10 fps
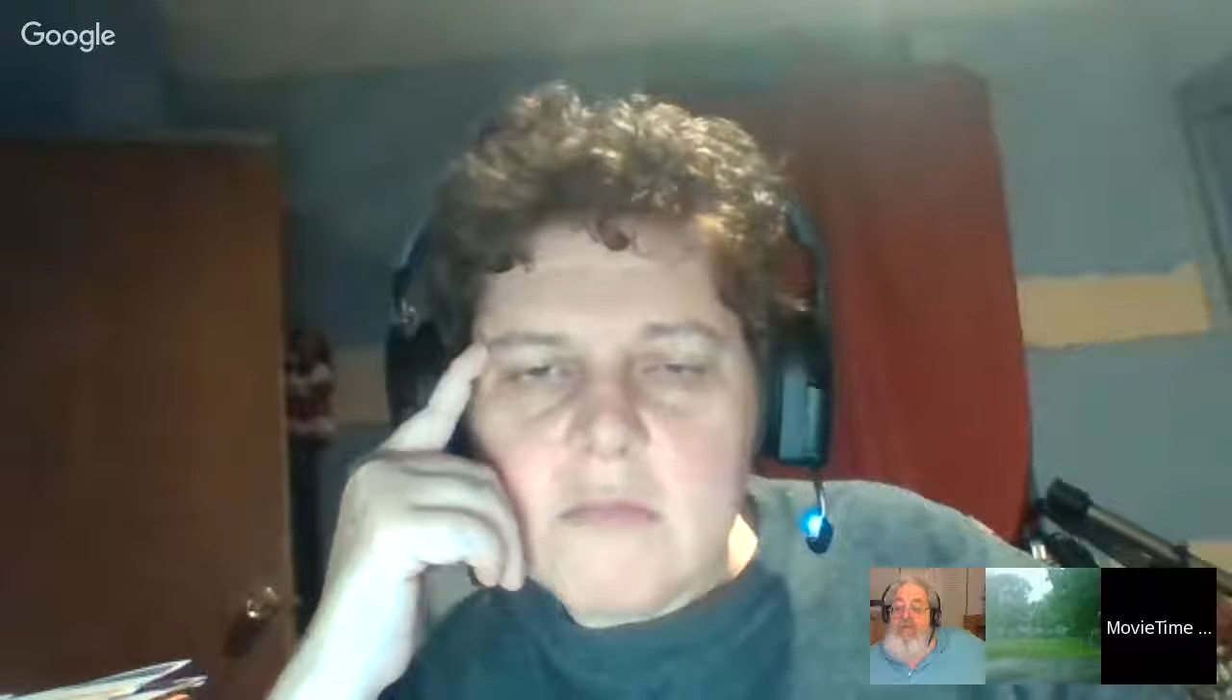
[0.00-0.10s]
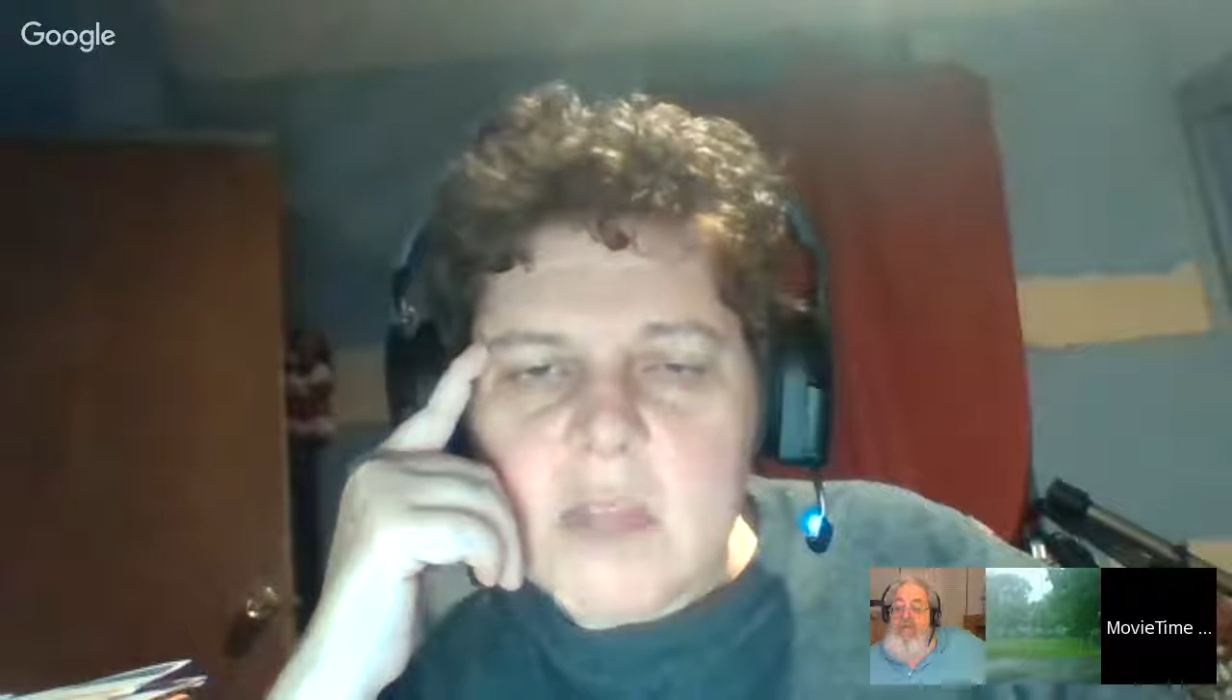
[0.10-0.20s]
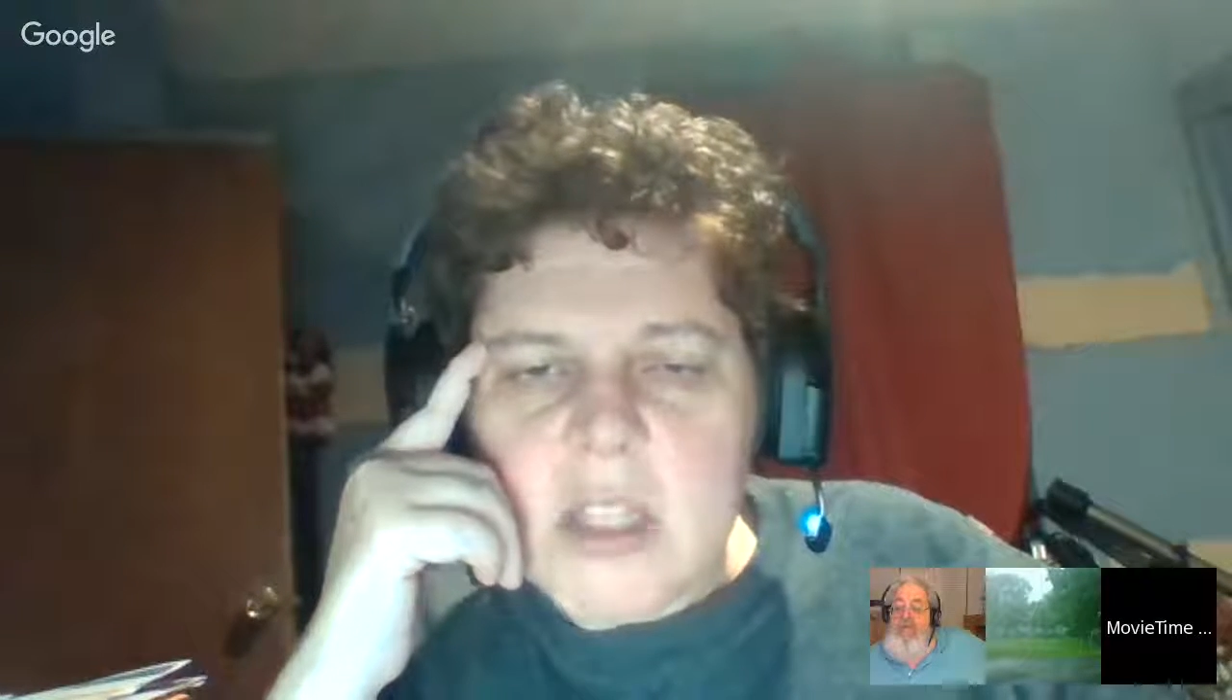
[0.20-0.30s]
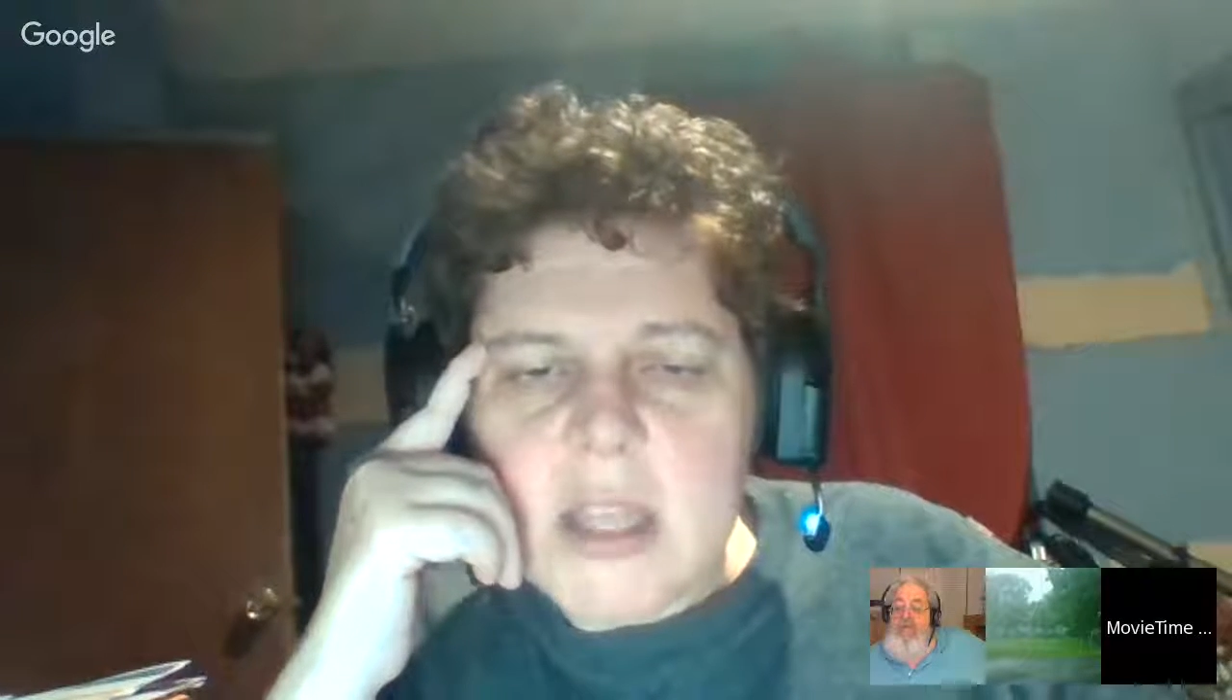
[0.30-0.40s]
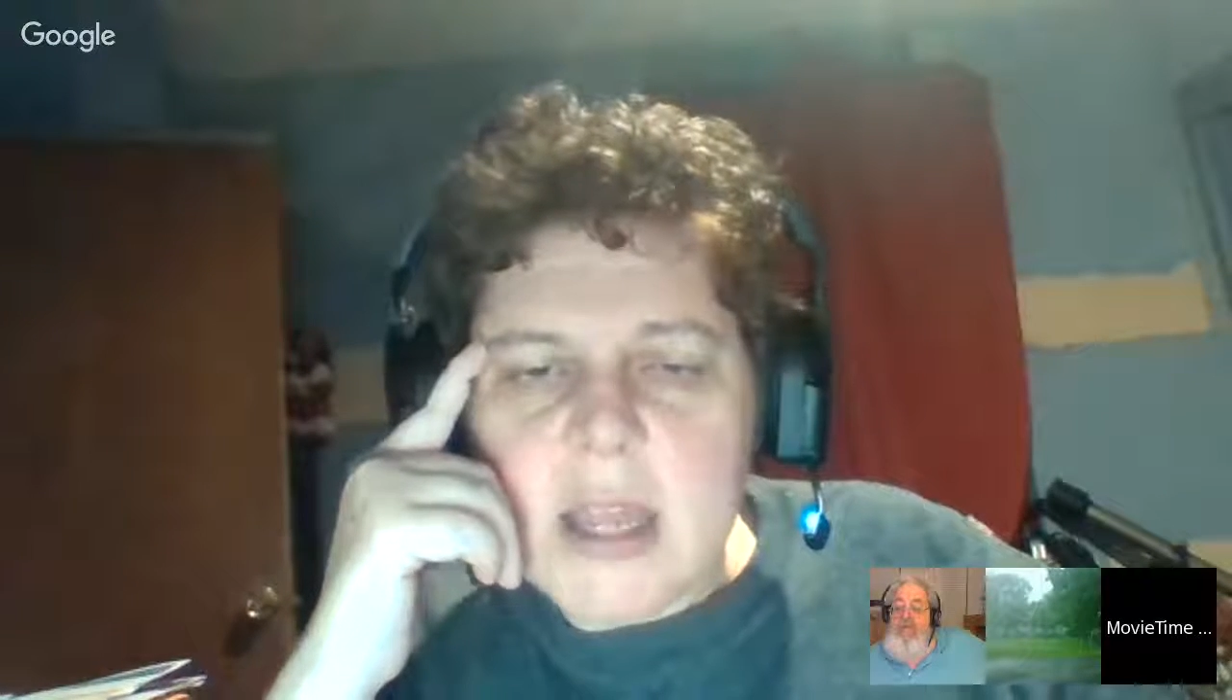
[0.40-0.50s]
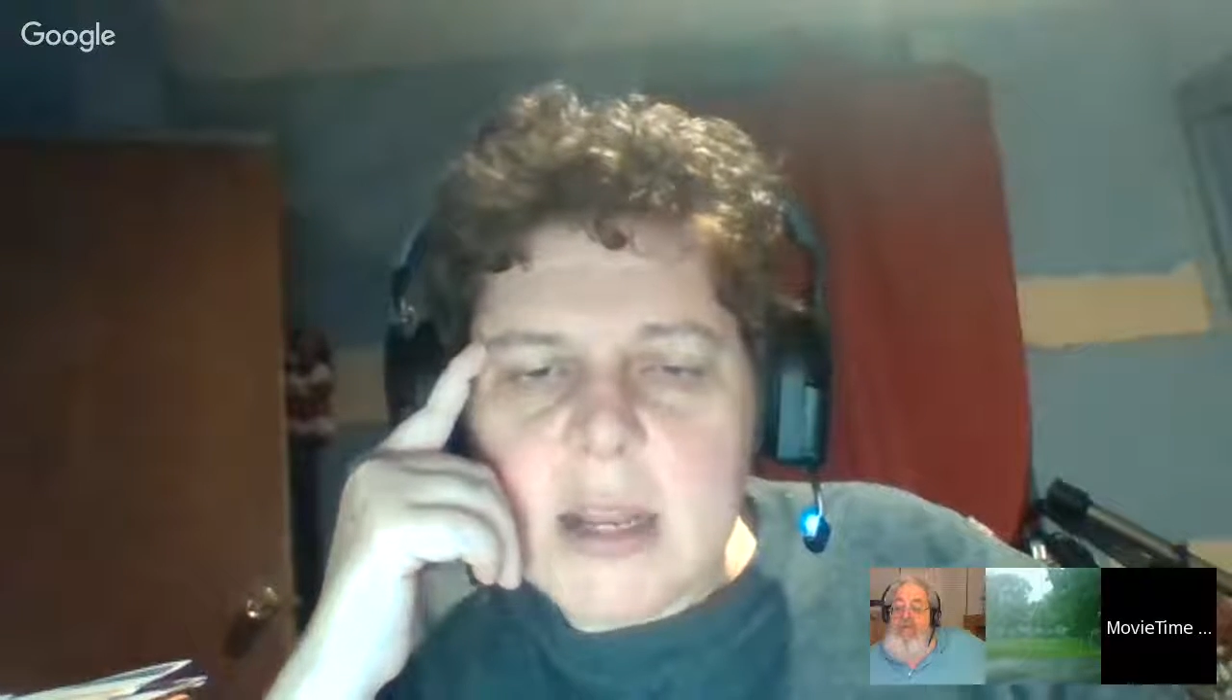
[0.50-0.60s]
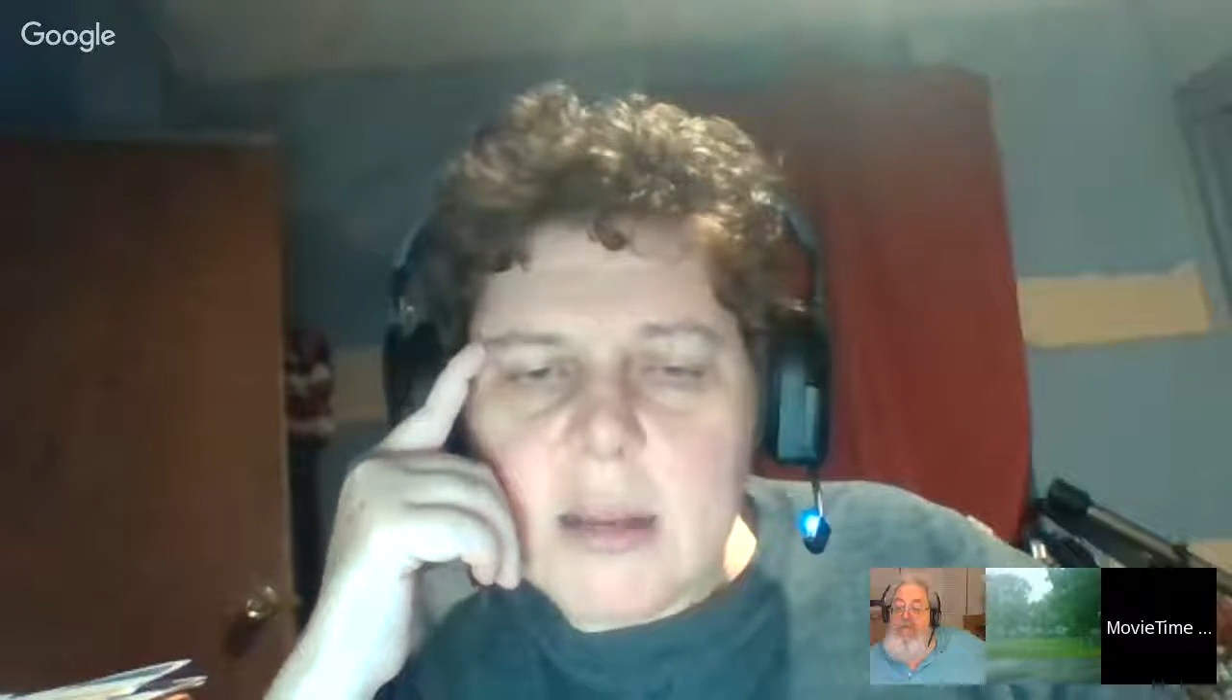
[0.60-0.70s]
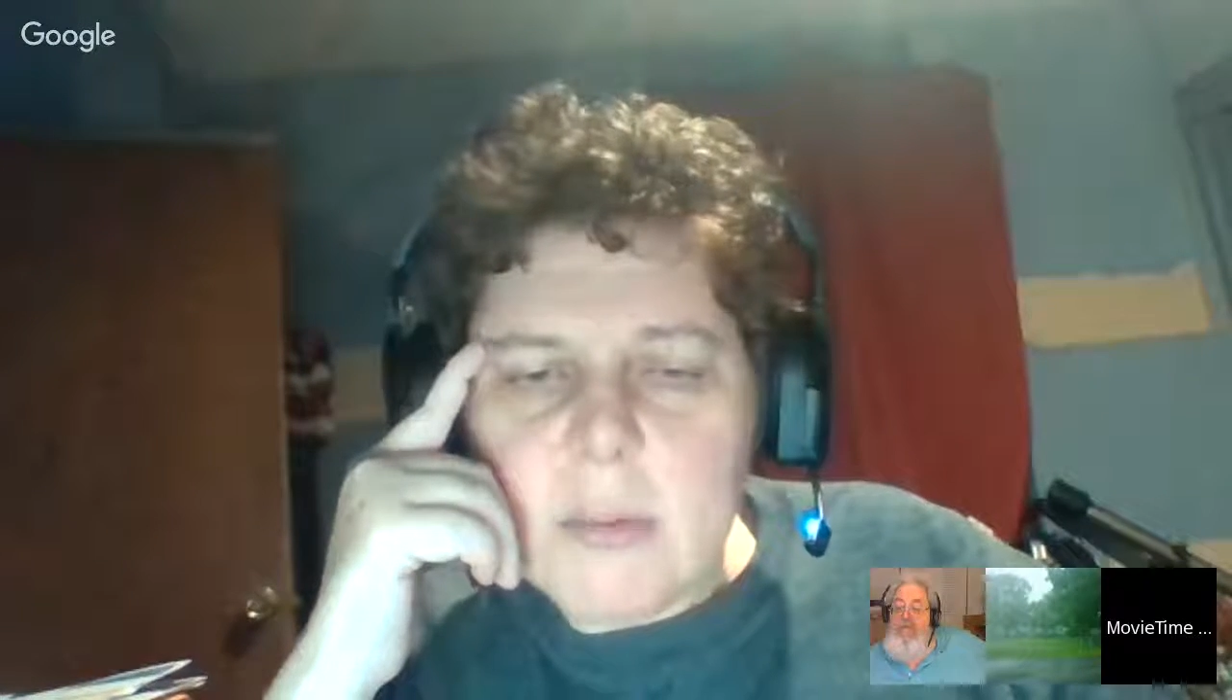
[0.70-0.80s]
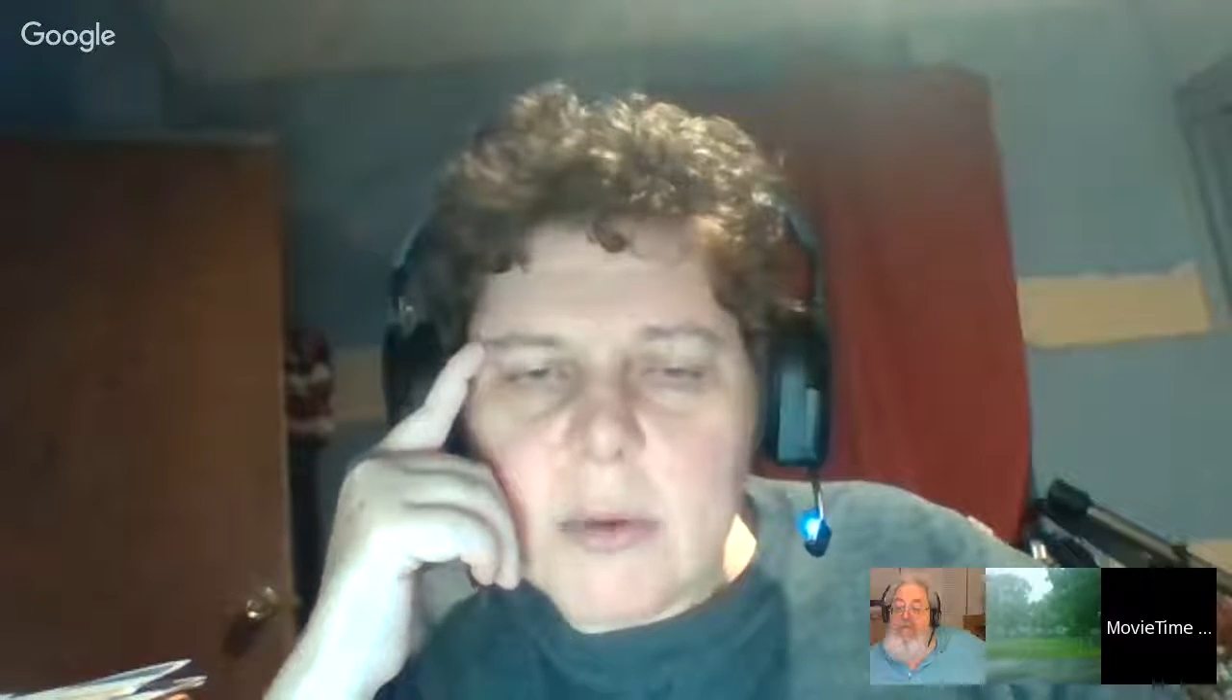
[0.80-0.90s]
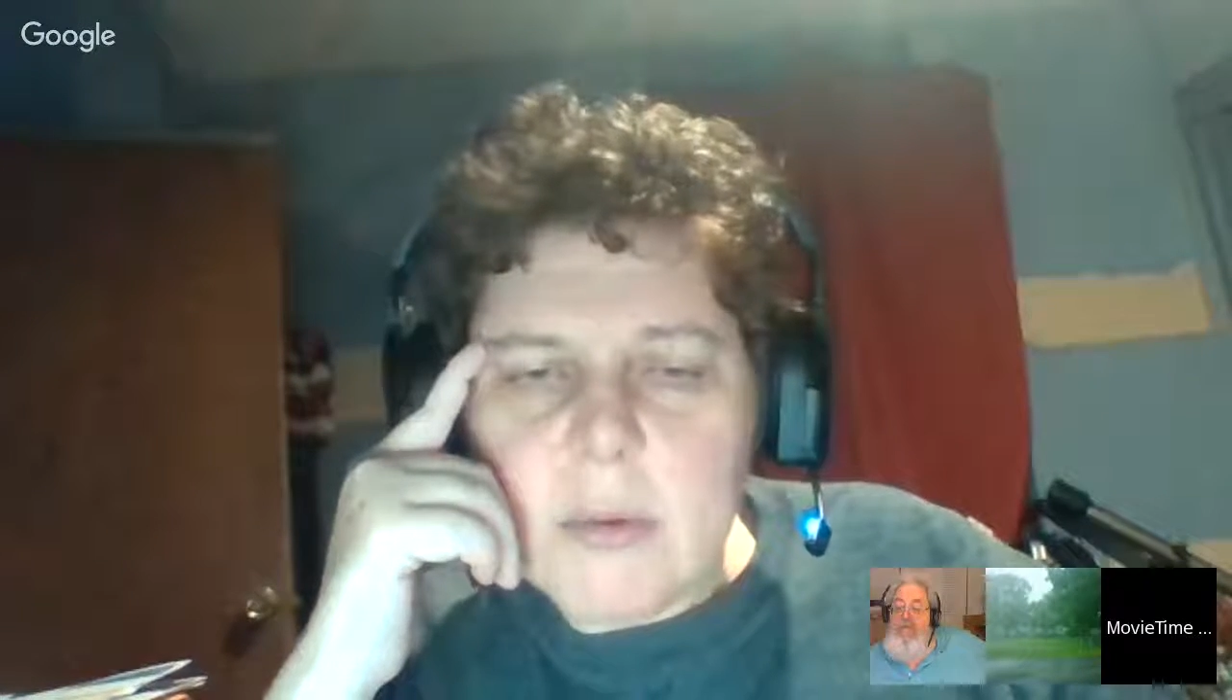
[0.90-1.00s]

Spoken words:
deciding we're